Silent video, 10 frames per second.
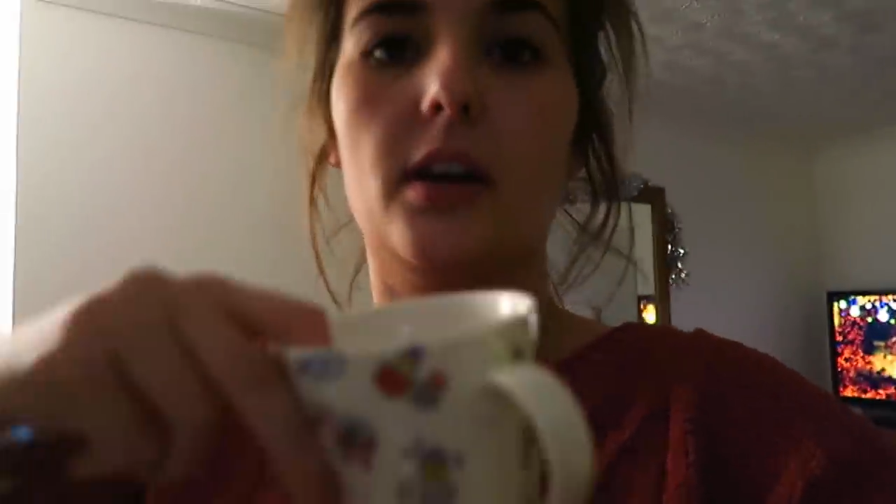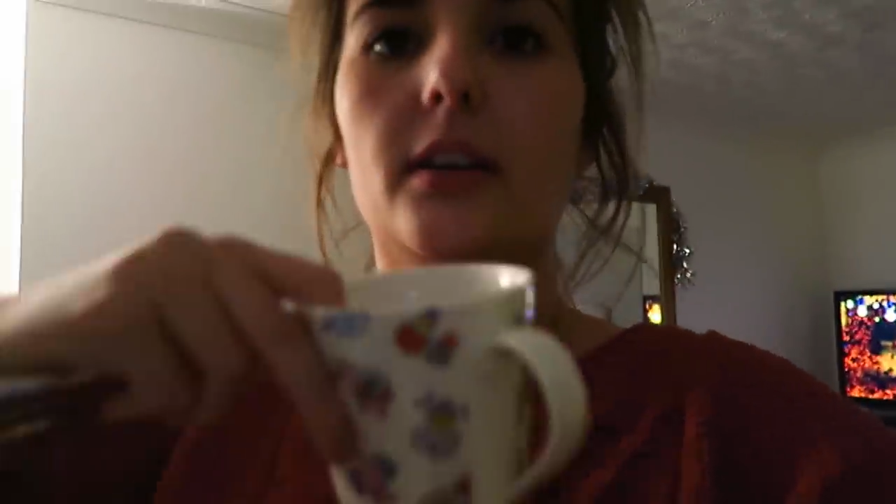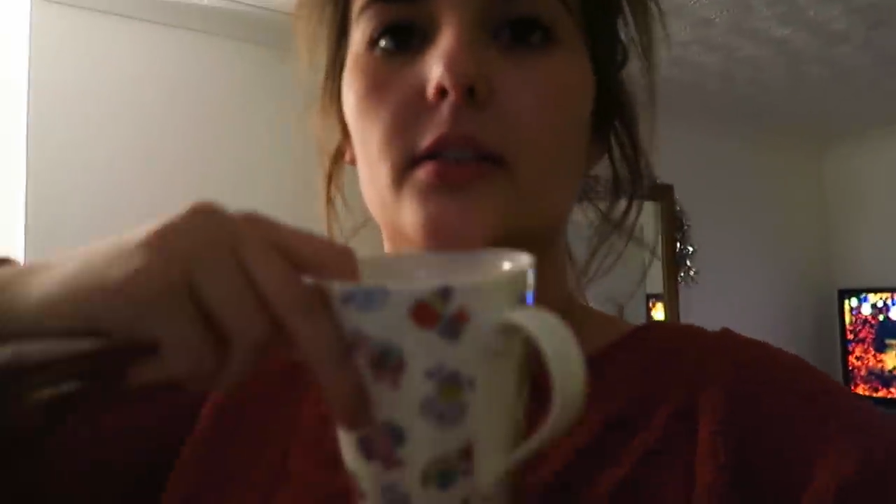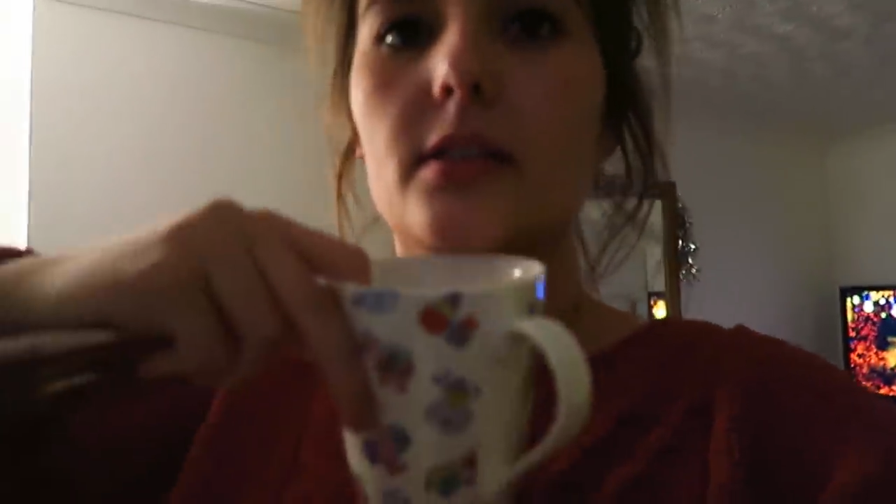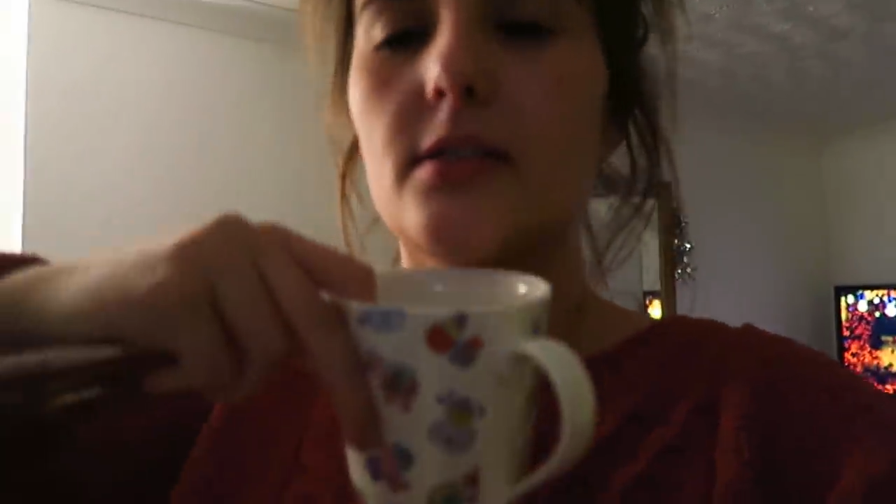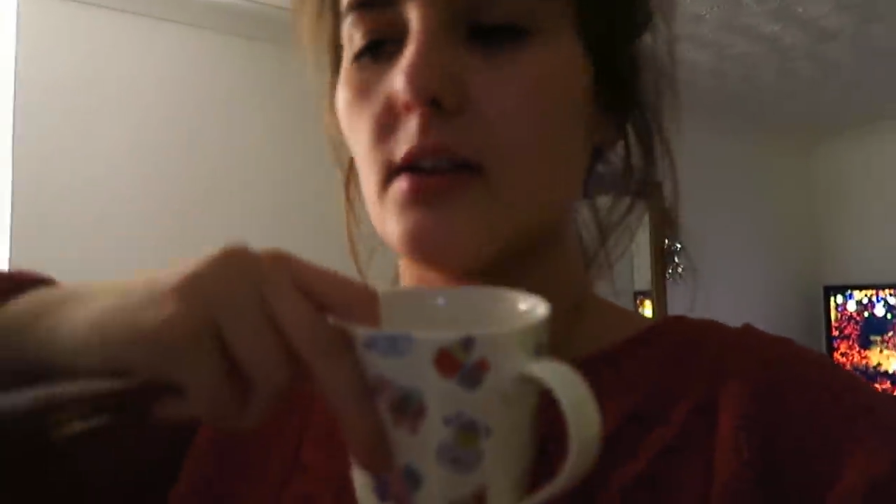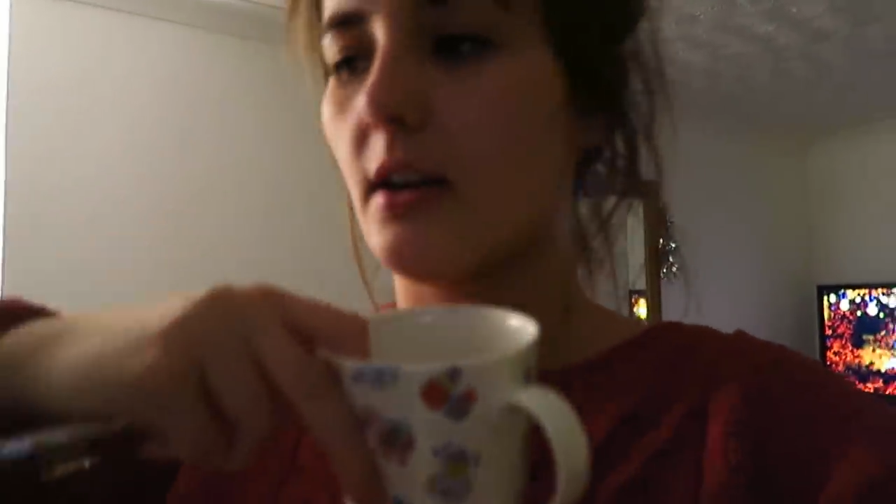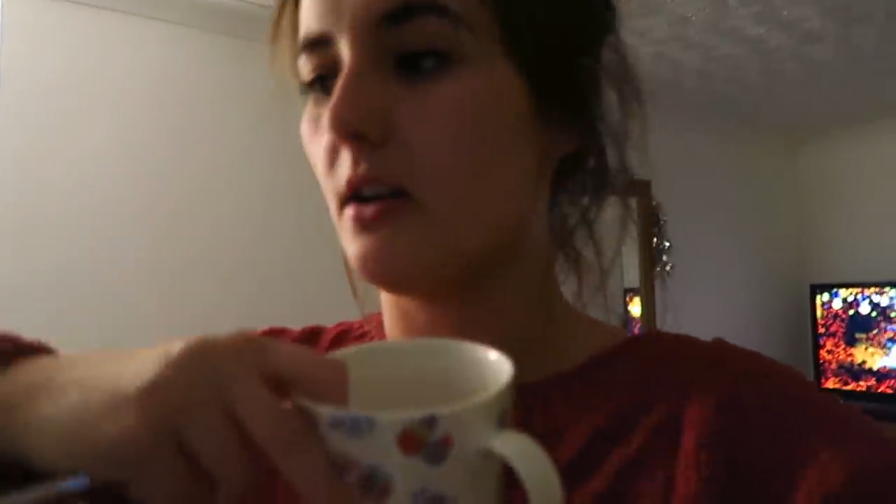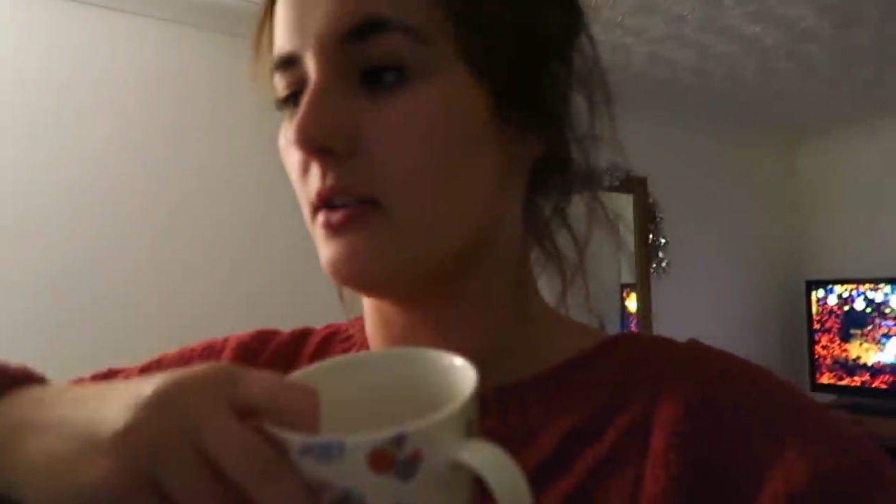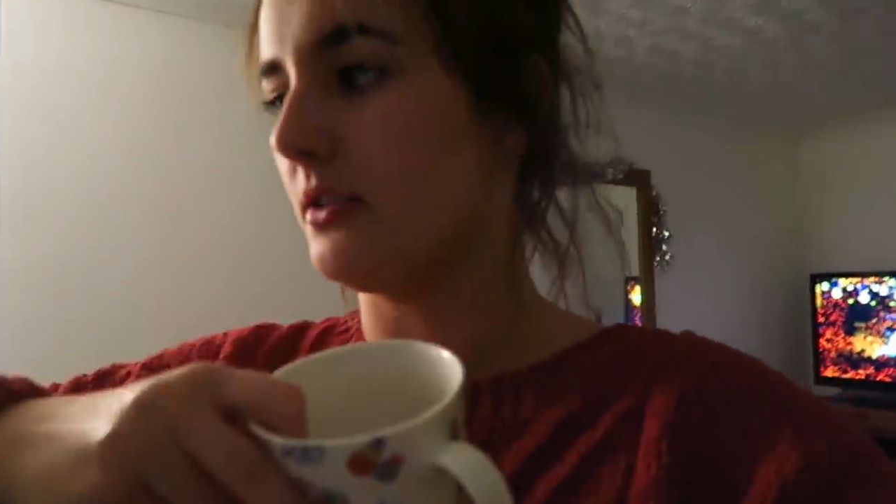Hang on, this, I
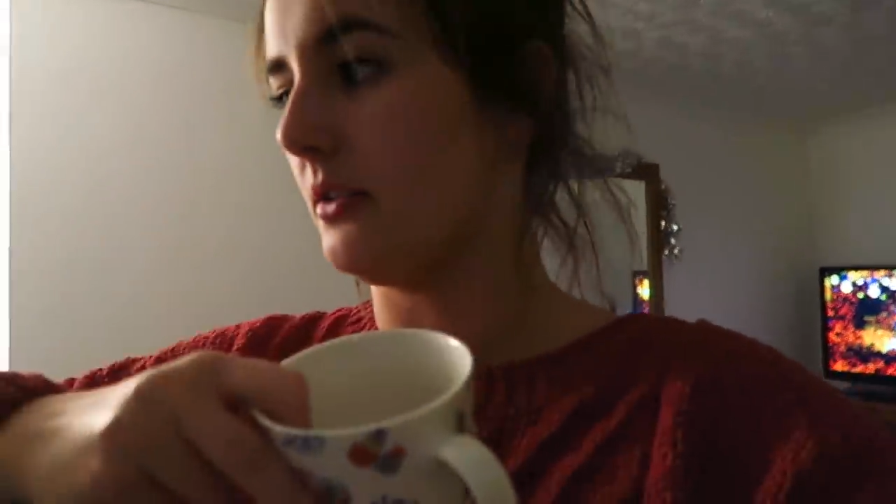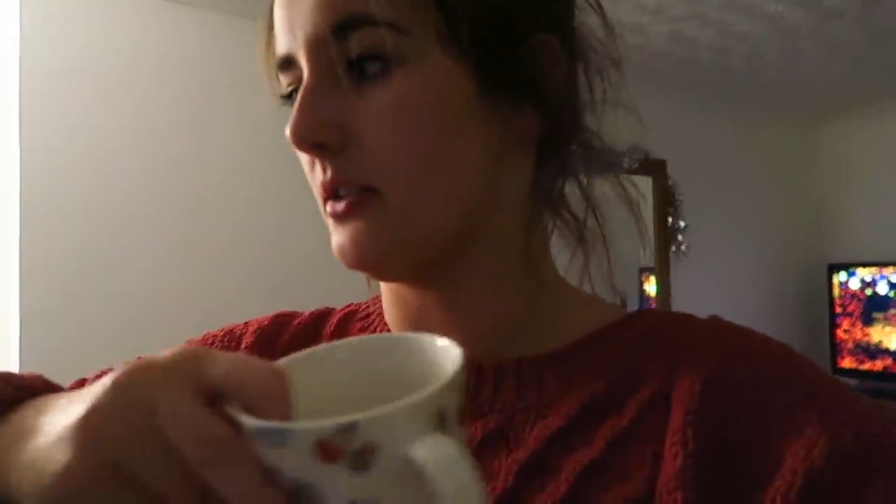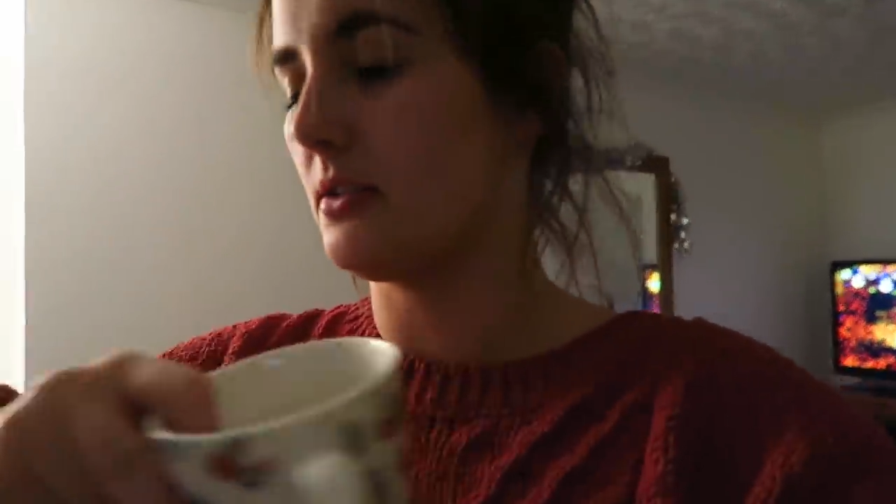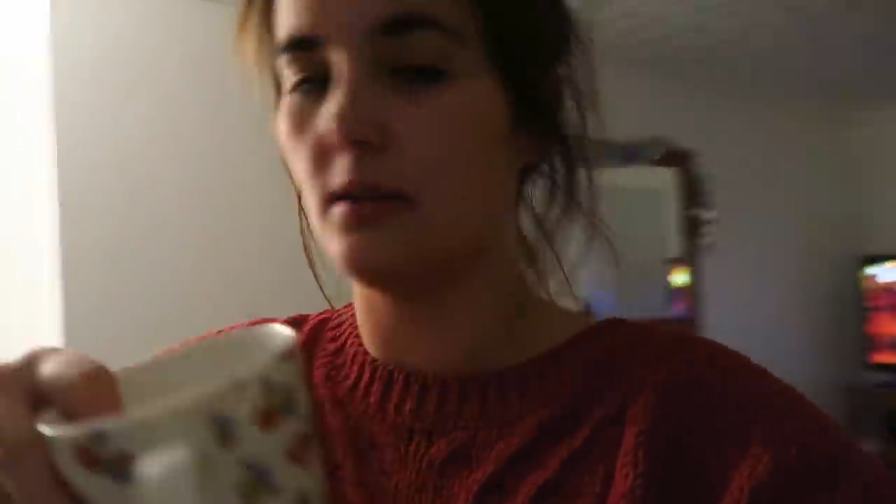can't do this.